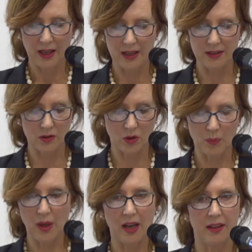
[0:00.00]
it's not a
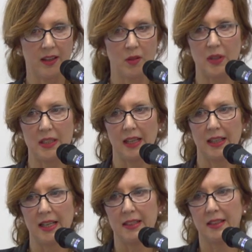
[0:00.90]
power that can be
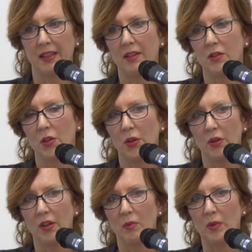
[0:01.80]
delegated to
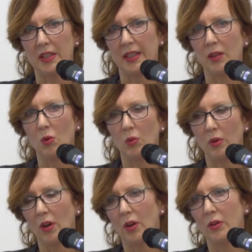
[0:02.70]
the committee,
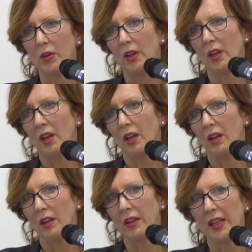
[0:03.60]
although
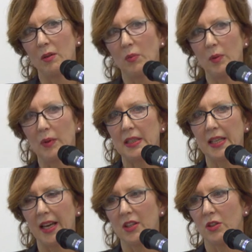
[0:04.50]
the
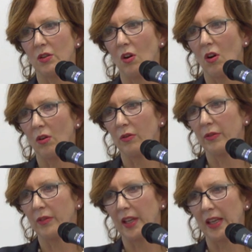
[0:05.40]
implementation
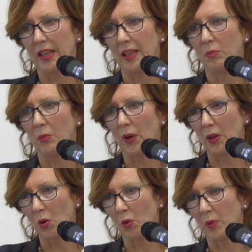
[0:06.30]
of the
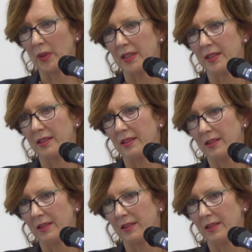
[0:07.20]
body corporate's